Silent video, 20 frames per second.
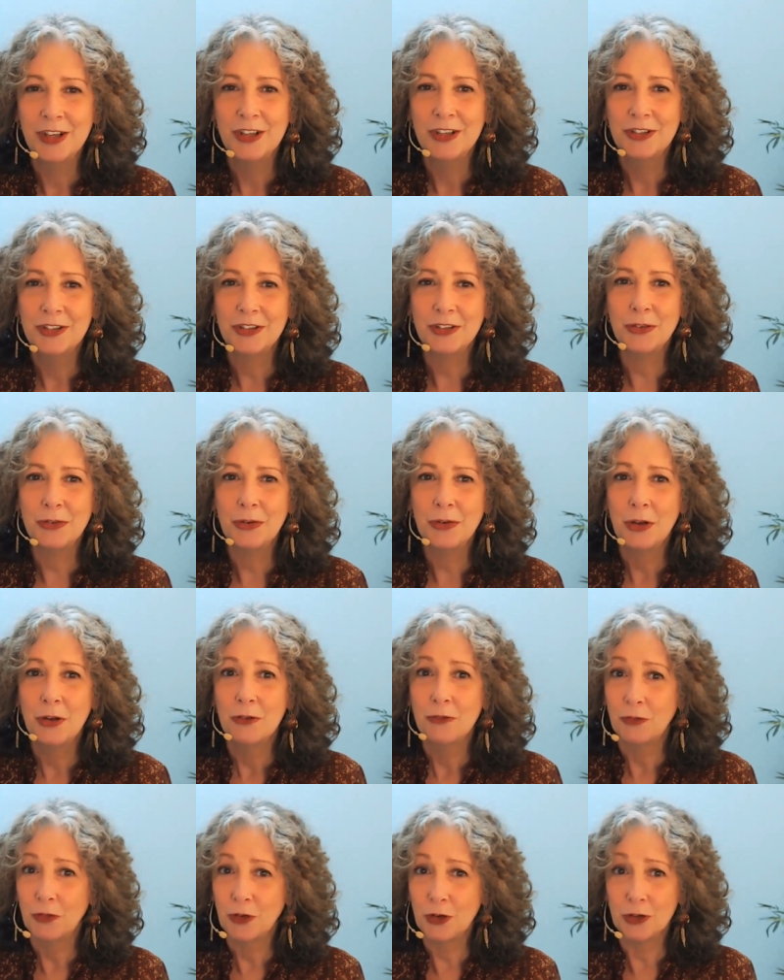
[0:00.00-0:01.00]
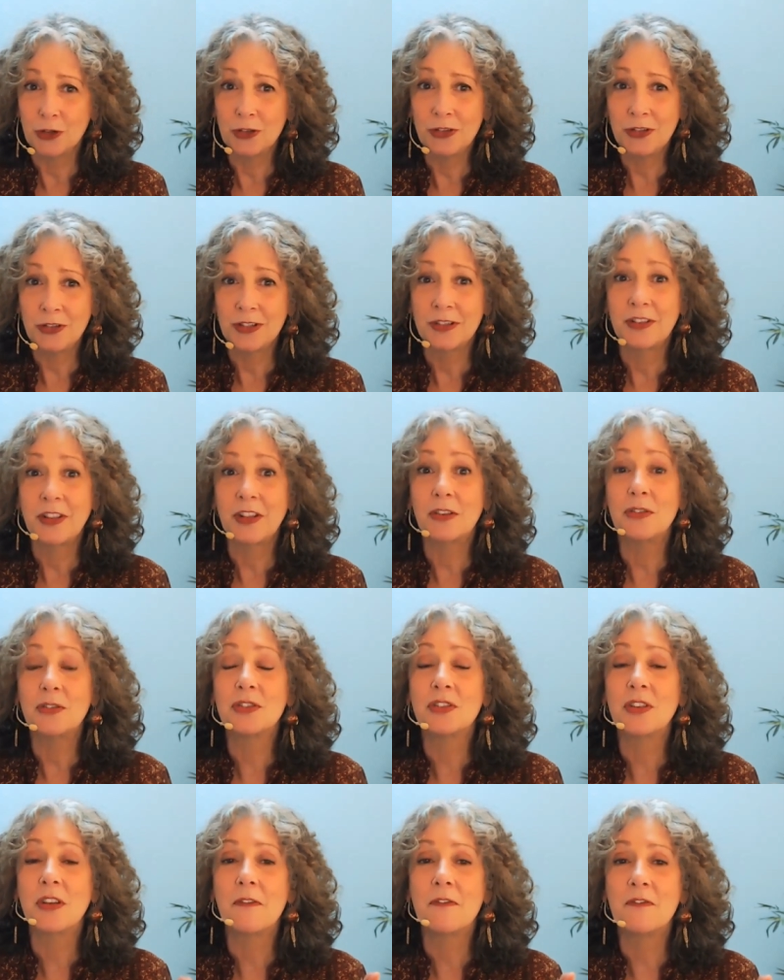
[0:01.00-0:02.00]
So, first,
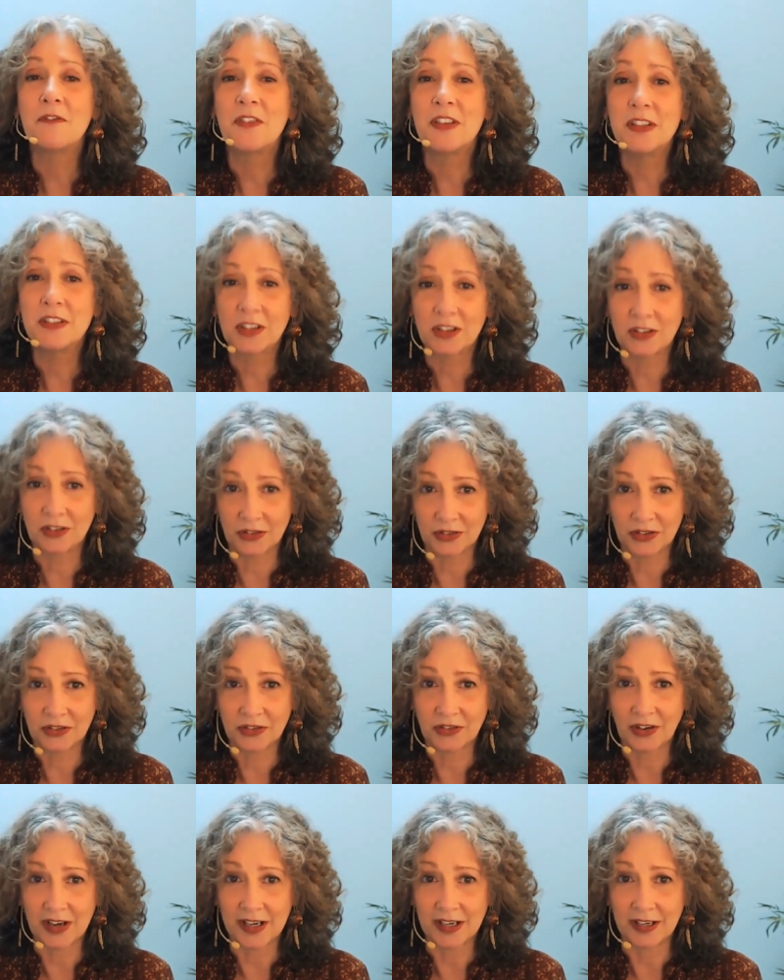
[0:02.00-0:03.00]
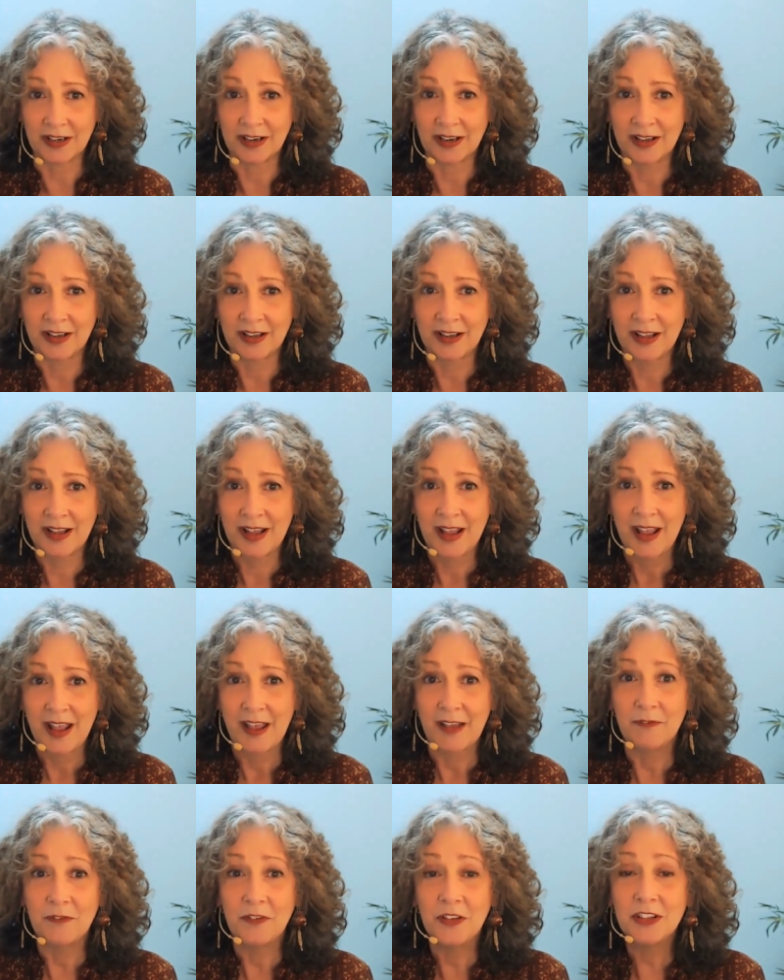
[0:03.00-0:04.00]
there's physical strain.
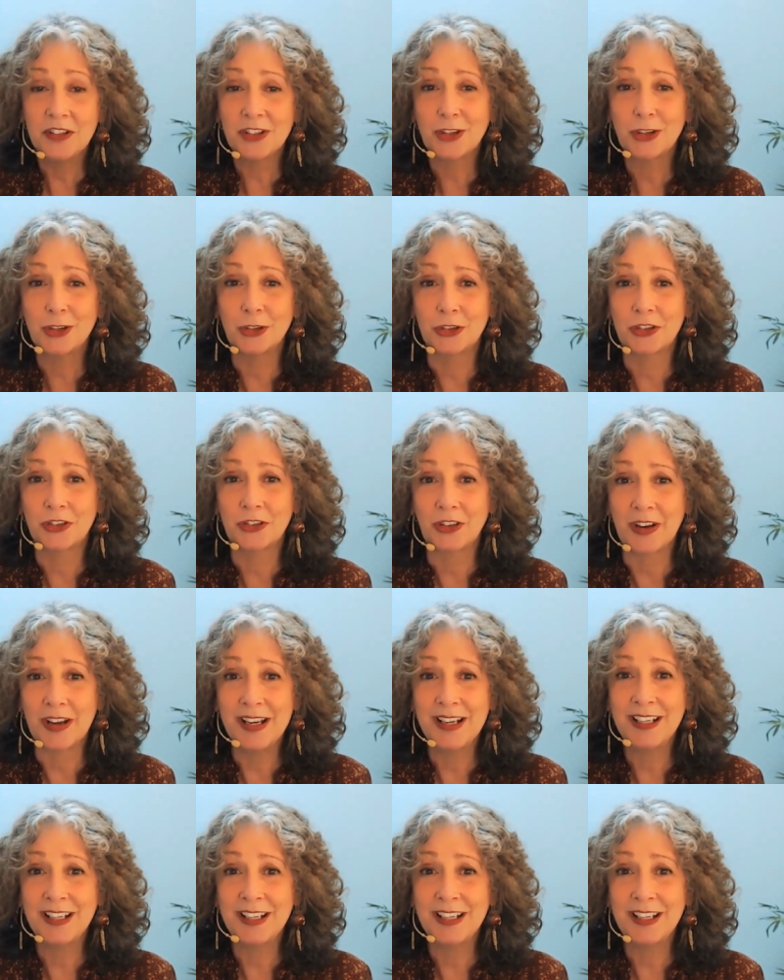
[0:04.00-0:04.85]
And physical strain